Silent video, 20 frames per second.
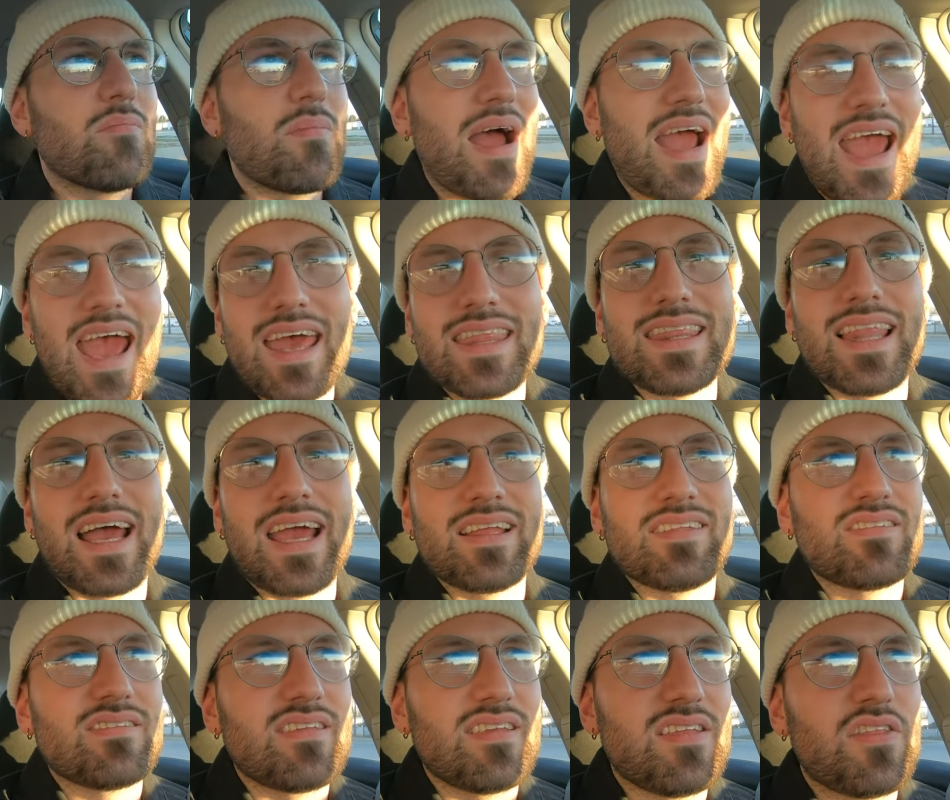my
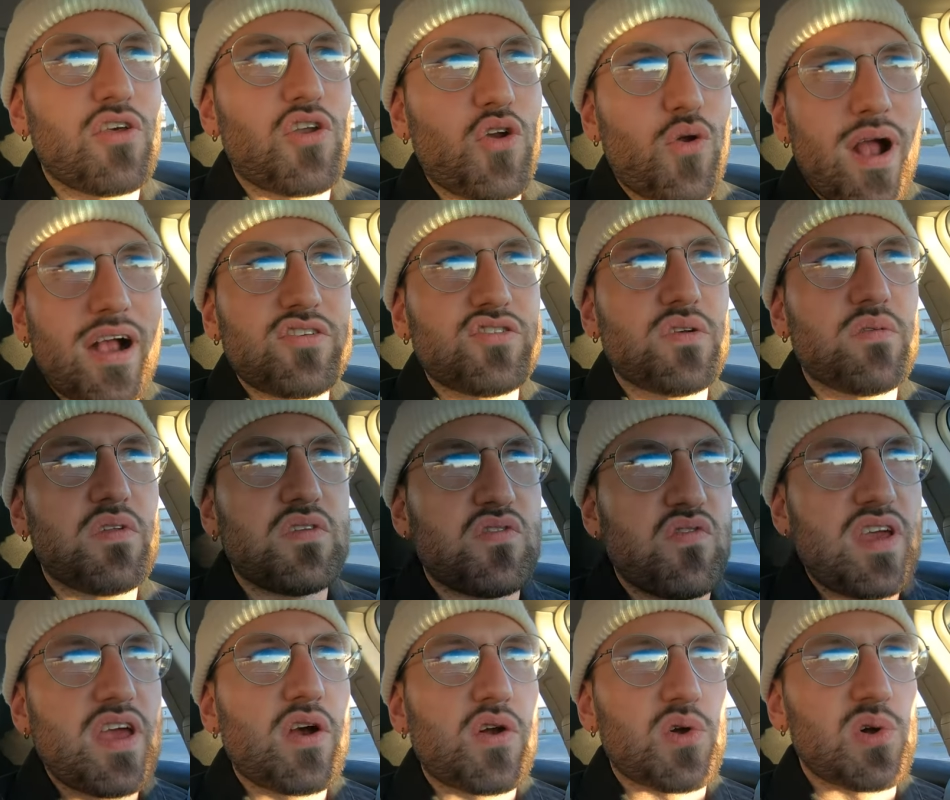headlights in the direction of this
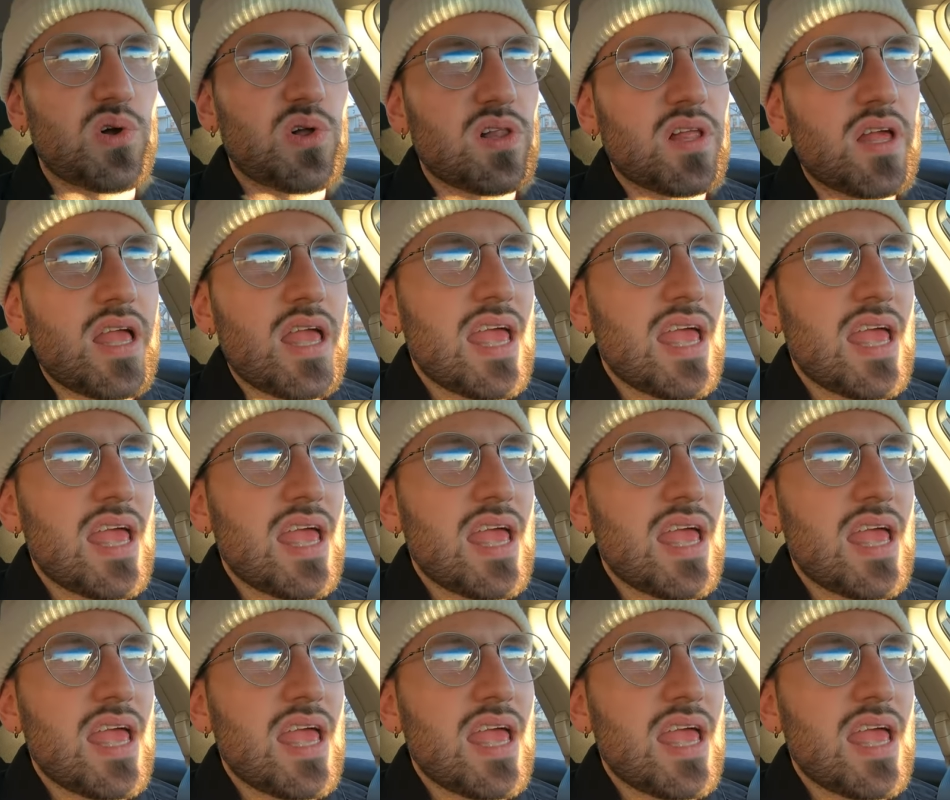vehicle.